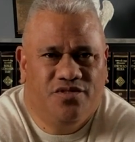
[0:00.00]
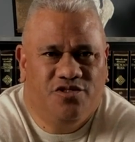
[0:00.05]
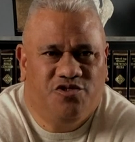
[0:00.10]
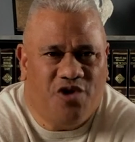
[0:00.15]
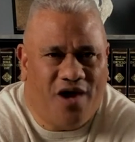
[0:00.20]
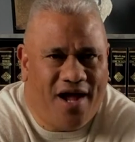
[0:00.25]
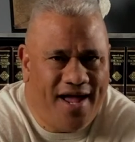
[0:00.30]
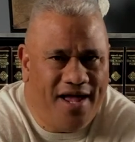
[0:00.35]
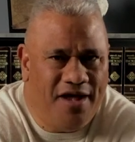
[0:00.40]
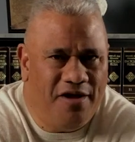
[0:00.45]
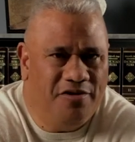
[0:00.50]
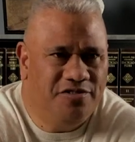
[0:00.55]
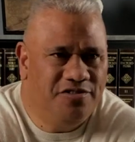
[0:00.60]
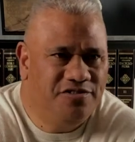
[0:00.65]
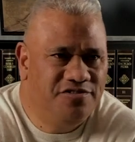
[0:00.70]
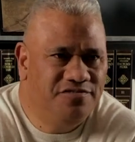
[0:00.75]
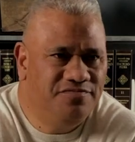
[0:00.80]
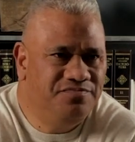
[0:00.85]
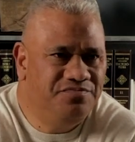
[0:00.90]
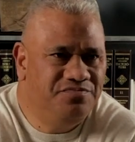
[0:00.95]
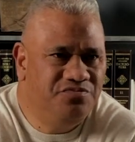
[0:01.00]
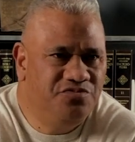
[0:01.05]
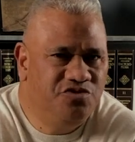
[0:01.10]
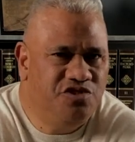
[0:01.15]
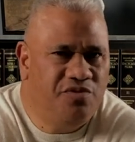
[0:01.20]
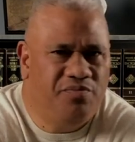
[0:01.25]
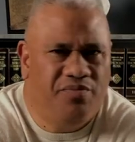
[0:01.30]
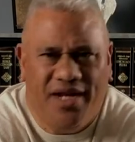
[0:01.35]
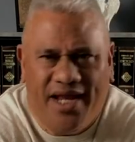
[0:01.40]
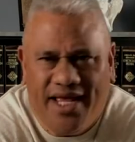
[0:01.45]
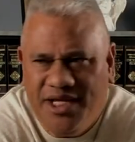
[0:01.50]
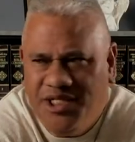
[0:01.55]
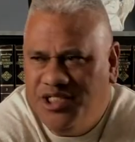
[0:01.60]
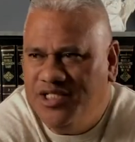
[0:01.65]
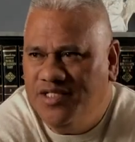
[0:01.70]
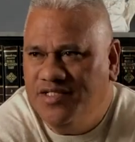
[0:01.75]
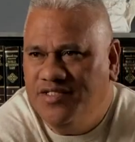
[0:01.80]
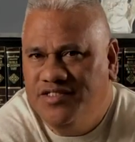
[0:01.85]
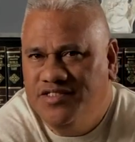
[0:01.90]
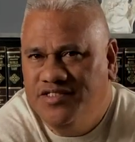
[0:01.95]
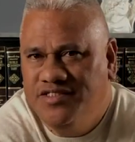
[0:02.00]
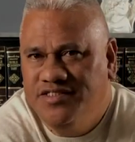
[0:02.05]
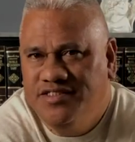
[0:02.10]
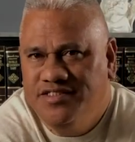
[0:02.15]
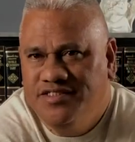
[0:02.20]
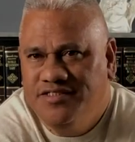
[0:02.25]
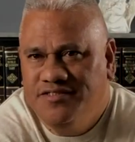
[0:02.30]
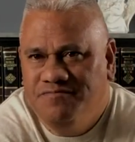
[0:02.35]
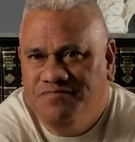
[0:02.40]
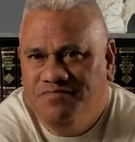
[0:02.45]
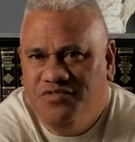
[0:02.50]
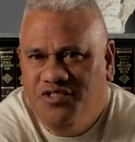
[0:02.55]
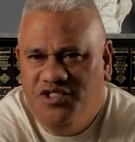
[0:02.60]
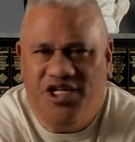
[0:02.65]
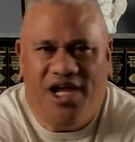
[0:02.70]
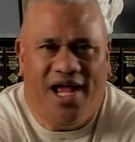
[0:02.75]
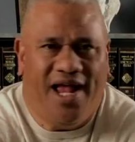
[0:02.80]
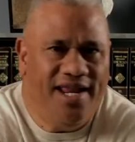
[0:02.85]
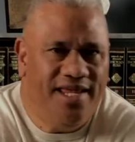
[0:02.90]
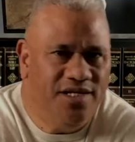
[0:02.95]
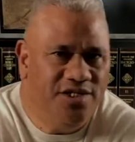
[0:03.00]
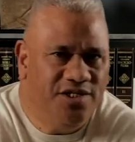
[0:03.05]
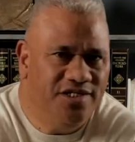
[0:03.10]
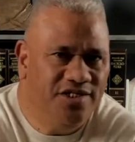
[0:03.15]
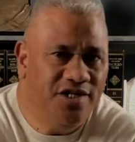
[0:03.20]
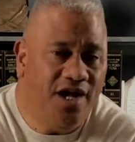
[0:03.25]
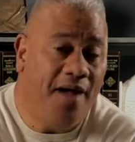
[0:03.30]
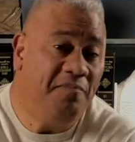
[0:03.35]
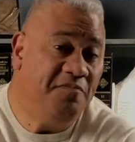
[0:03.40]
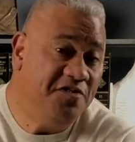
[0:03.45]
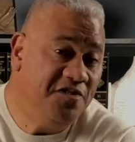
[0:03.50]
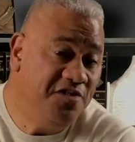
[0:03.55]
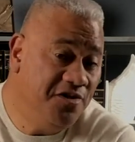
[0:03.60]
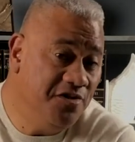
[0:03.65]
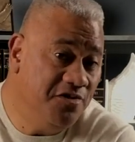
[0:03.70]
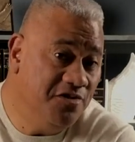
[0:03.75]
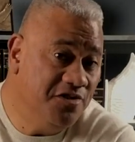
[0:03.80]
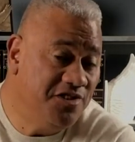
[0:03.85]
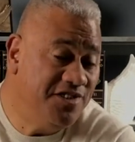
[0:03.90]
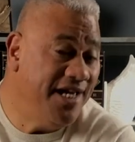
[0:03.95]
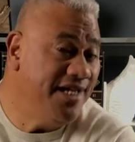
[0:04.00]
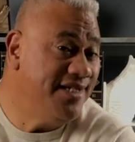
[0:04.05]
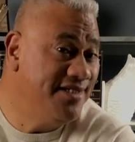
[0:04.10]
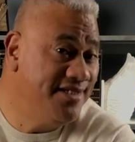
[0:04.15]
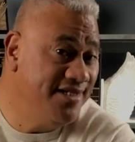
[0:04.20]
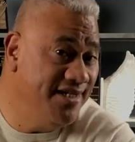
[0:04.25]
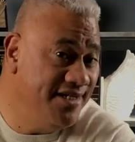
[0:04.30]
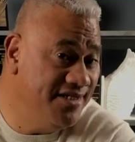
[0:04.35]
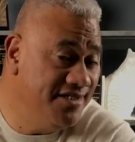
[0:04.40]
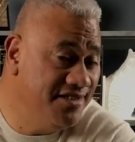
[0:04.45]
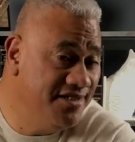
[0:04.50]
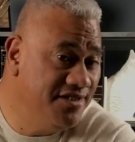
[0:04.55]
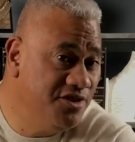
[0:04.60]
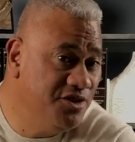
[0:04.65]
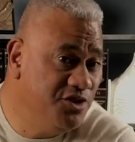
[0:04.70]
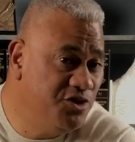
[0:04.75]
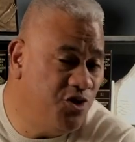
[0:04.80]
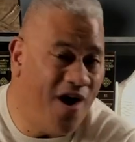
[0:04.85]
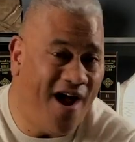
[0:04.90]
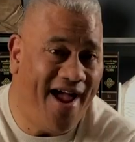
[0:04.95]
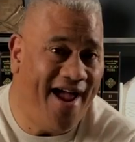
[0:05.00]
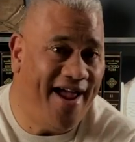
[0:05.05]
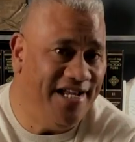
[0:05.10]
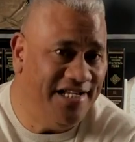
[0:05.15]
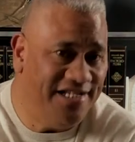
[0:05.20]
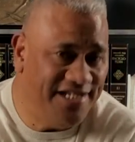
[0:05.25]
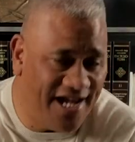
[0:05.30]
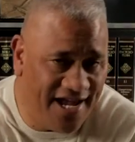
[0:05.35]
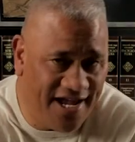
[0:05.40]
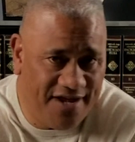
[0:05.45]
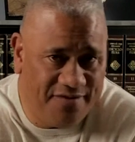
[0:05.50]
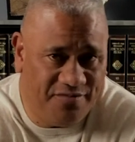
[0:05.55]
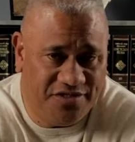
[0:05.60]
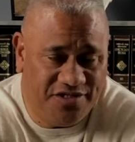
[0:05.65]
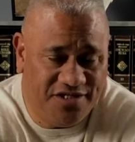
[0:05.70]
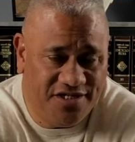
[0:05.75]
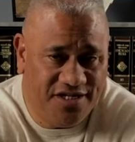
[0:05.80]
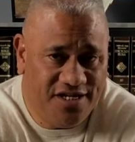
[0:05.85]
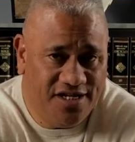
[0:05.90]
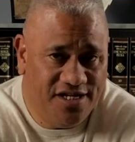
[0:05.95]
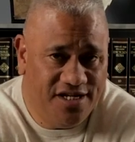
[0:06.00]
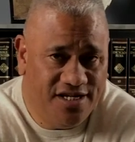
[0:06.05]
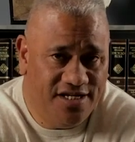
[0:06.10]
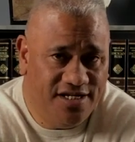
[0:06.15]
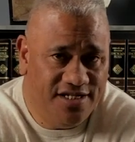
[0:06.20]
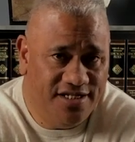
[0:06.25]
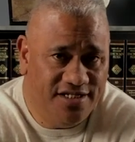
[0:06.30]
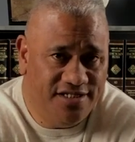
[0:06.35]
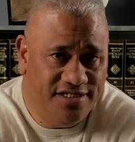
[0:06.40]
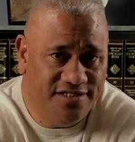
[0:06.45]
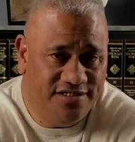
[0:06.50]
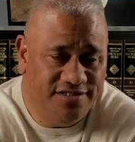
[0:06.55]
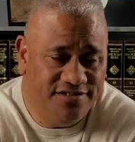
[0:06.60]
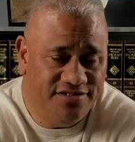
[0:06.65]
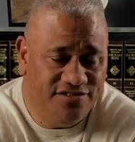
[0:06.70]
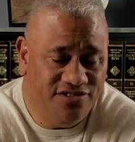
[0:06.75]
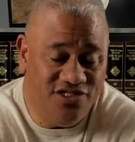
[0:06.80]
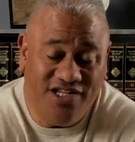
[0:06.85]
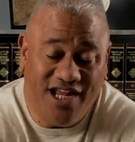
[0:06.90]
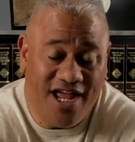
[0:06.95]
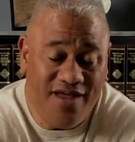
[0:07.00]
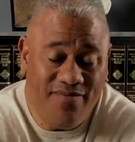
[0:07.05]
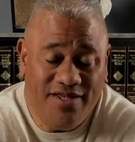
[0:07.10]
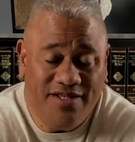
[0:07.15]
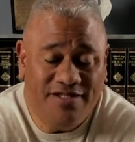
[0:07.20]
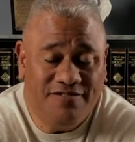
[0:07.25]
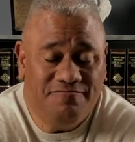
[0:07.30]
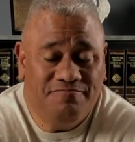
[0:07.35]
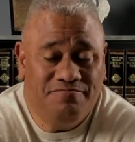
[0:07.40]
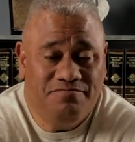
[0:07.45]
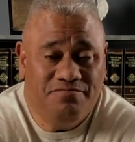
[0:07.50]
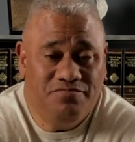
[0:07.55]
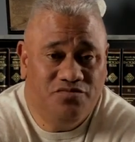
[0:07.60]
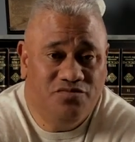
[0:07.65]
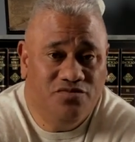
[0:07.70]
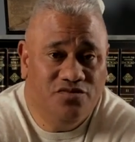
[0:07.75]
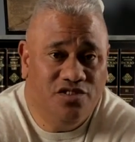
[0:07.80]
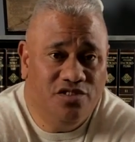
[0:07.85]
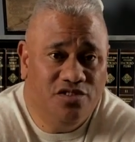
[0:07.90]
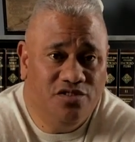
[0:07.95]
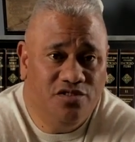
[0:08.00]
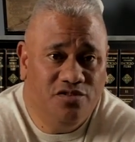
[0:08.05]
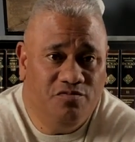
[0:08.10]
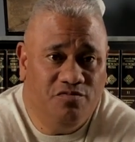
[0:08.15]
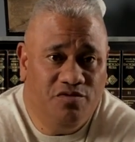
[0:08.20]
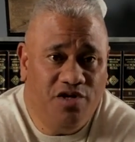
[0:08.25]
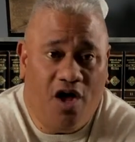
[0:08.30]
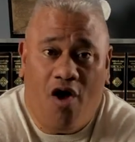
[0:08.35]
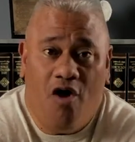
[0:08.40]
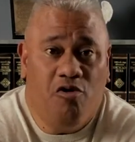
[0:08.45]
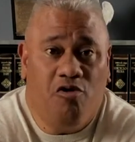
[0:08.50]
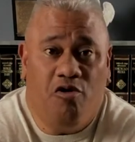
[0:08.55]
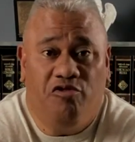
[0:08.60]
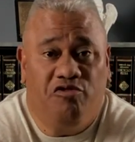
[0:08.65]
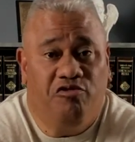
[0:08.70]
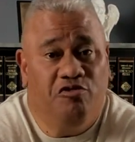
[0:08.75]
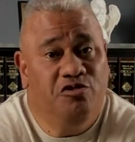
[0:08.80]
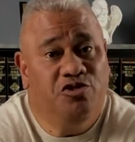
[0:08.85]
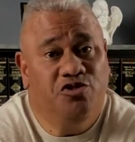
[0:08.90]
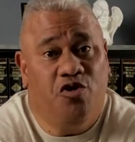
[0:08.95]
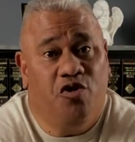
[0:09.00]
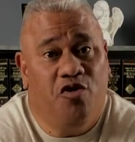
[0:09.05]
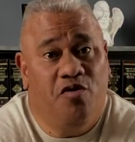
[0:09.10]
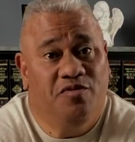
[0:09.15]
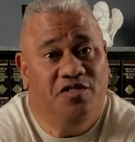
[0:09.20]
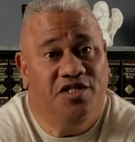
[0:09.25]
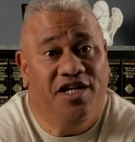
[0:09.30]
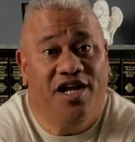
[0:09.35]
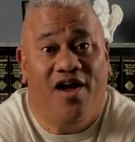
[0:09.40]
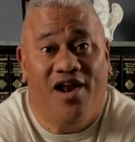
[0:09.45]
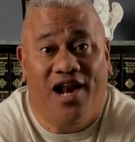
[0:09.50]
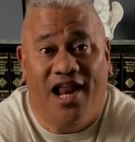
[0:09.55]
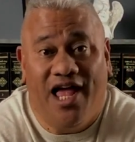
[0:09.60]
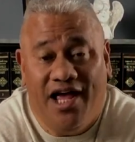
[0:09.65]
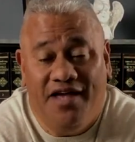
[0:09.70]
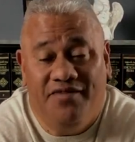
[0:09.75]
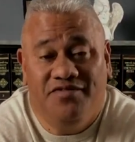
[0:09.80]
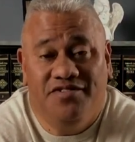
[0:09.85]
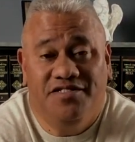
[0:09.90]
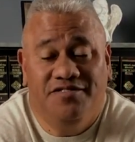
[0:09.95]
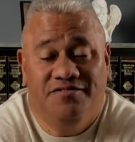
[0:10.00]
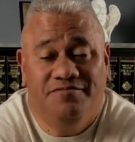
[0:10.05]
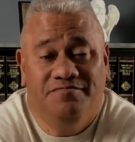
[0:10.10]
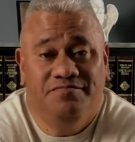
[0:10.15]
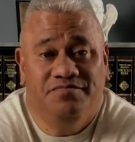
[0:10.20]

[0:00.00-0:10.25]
trials, tribulations, challenges, obstacles, testings, trying times. You name it, we all go through storms in our lives.